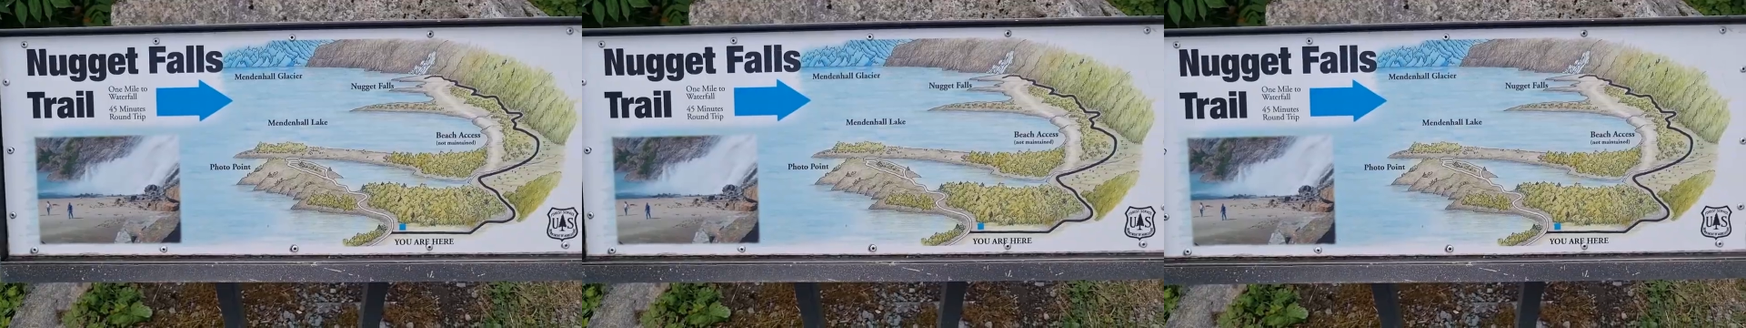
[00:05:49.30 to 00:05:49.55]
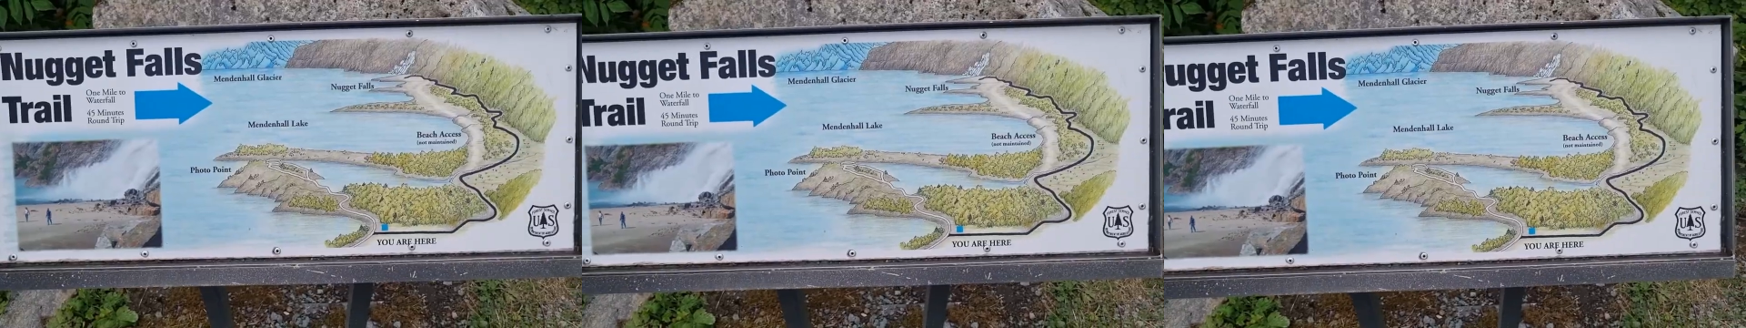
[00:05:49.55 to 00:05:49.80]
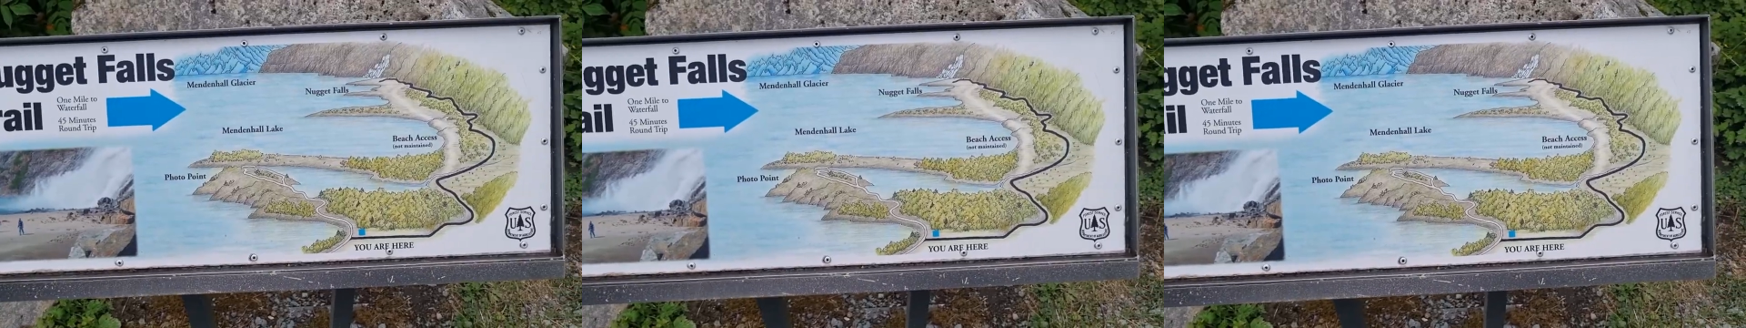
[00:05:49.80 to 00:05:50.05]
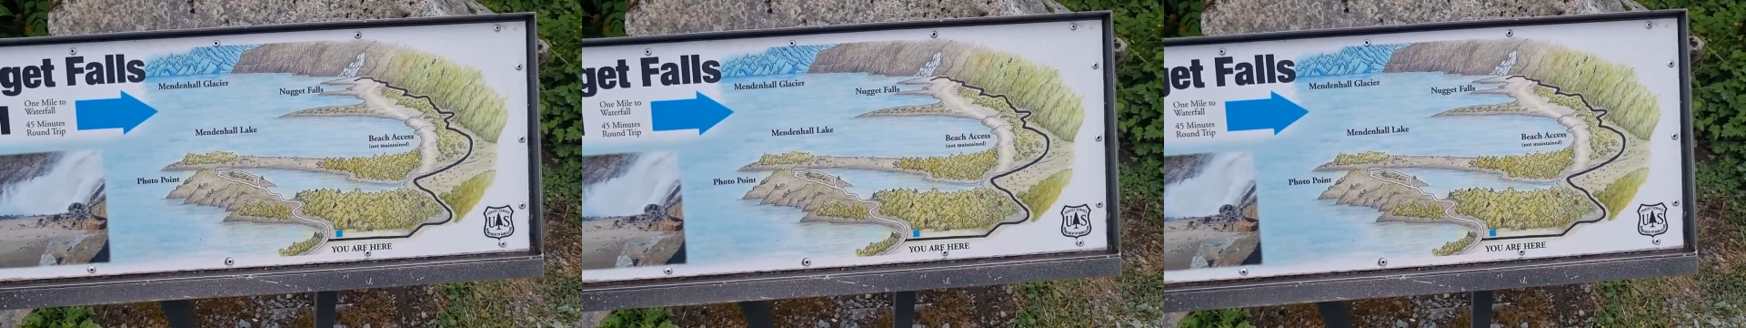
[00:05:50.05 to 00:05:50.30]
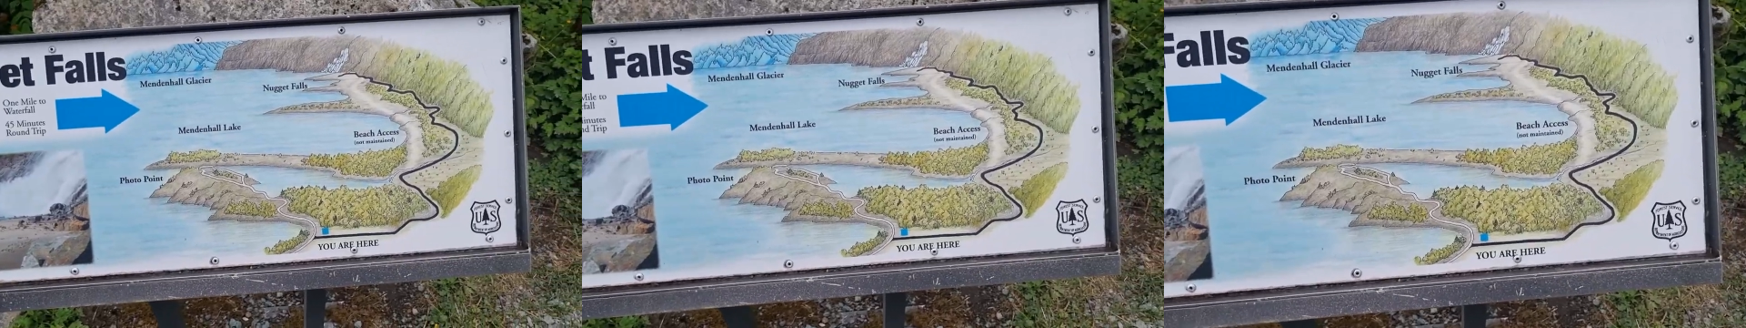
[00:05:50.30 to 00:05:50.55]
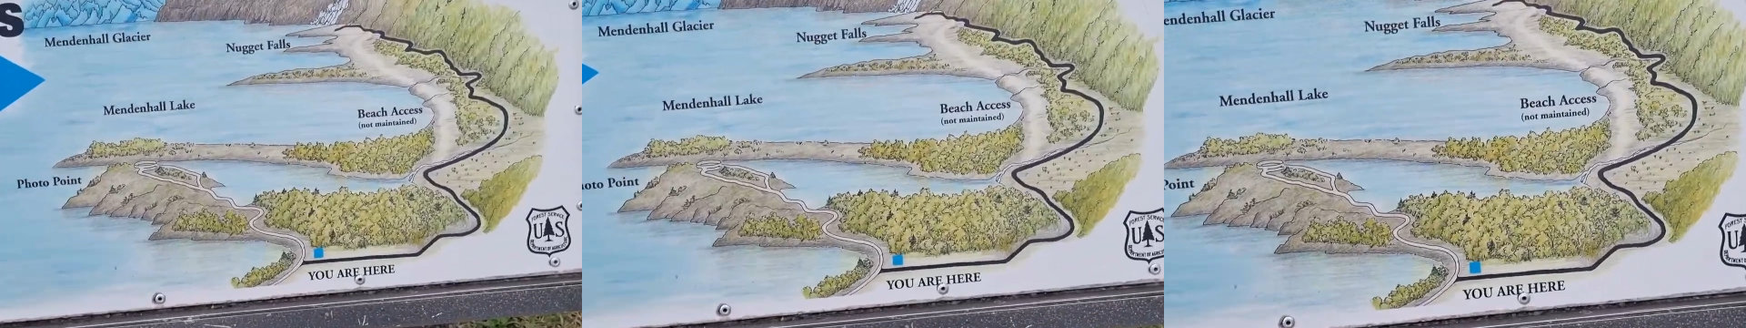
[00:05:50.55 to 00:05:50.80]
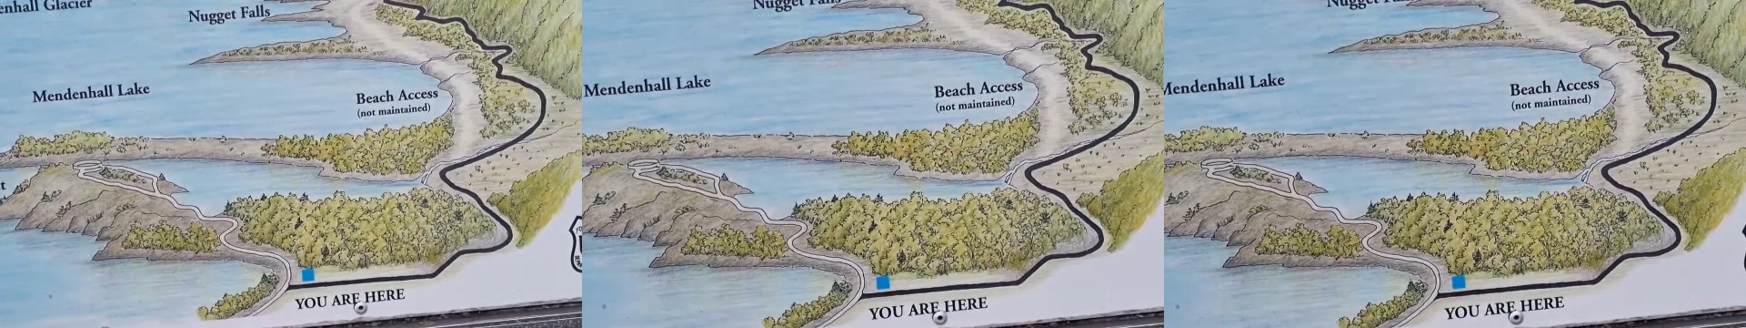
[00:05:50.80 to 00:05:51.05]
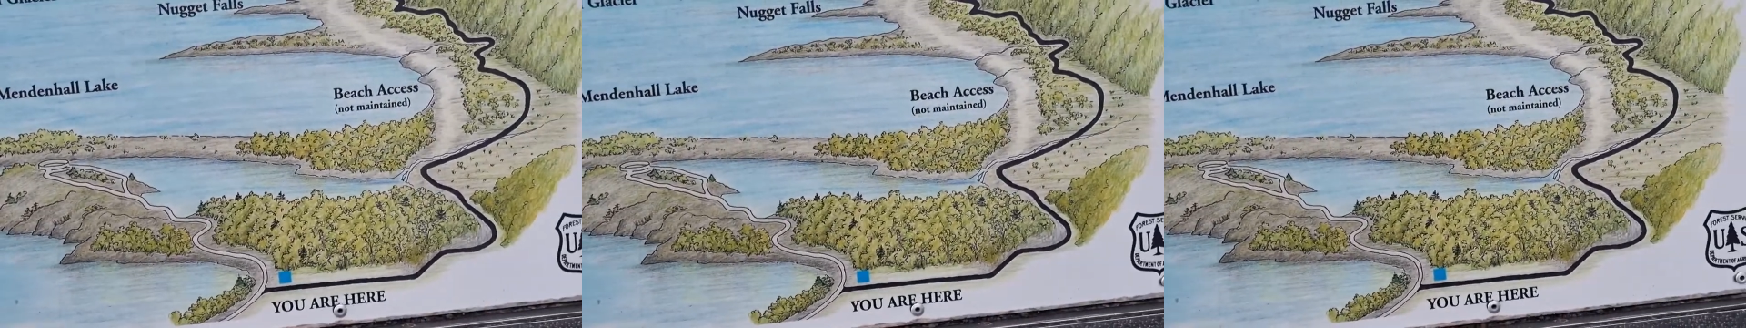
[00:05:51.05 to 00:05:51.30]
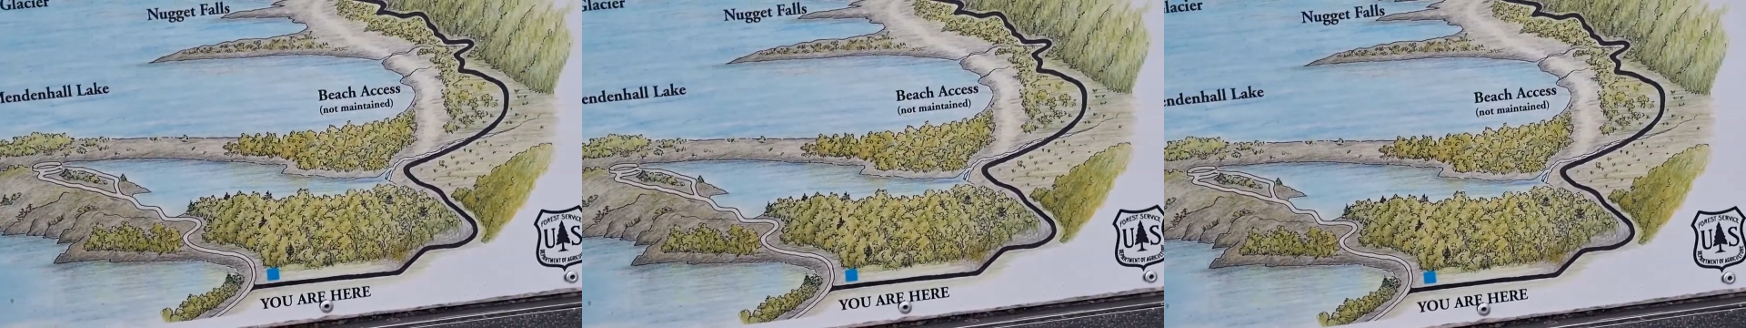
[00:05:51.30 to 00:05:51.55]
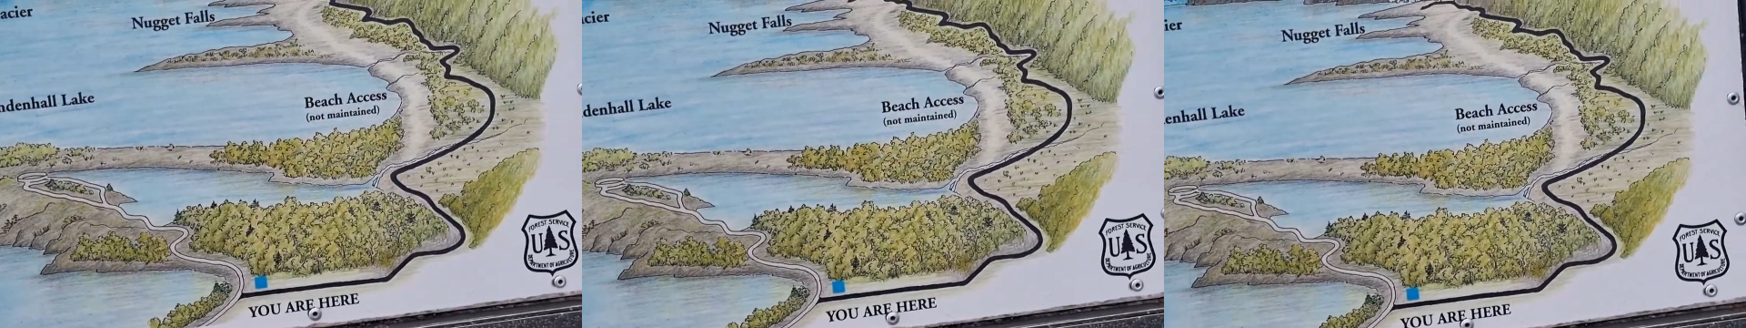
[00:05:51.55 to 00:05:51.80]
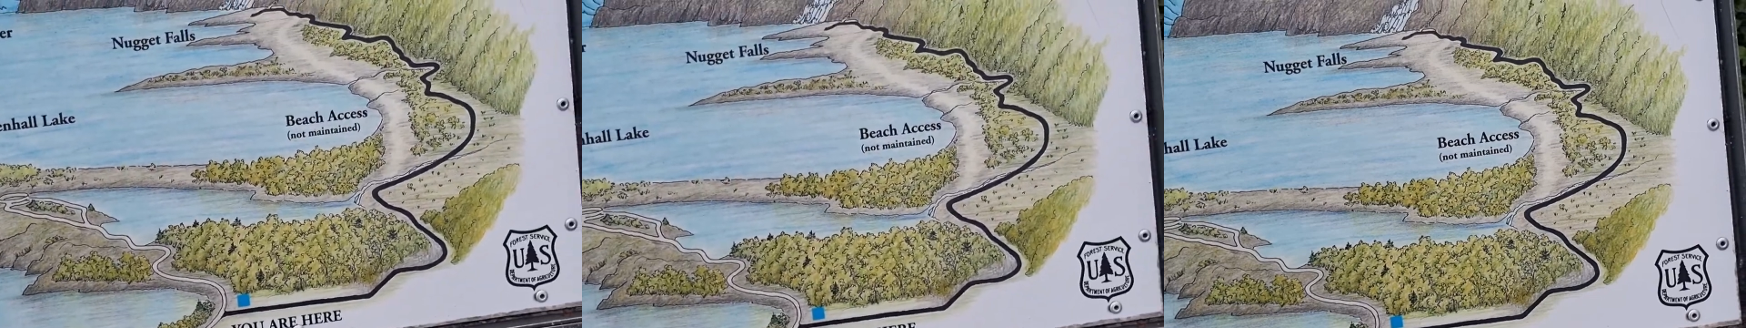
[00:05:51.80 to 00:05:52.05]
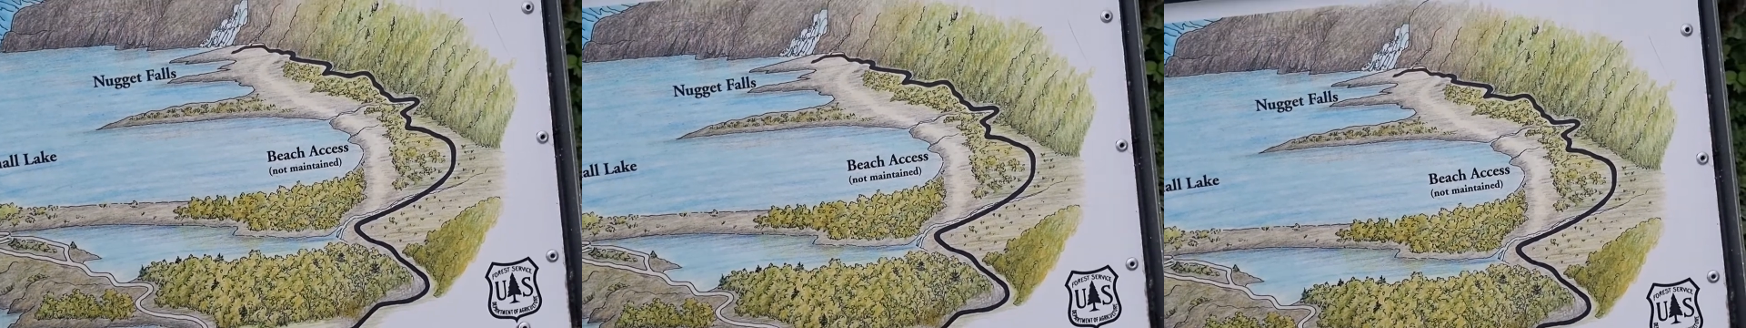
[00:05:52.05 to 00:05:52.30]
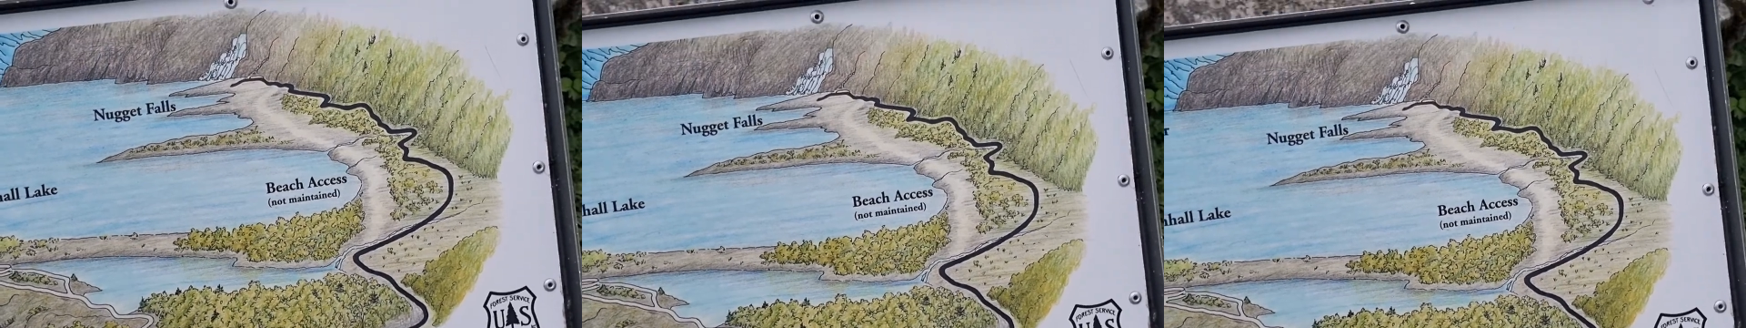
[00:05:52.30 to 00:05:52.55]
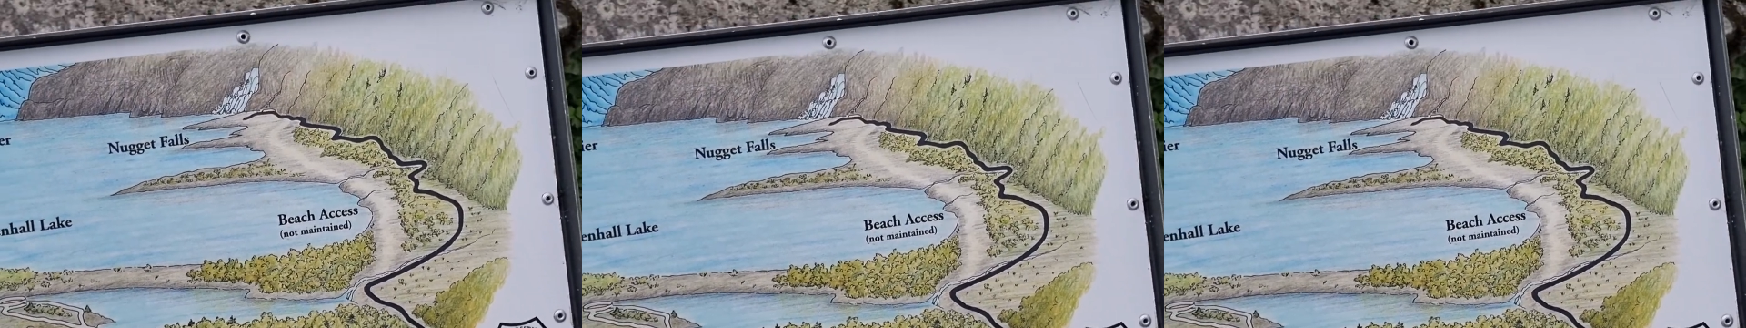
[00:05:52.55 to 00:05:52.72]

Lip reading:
[unreadable: no face in view]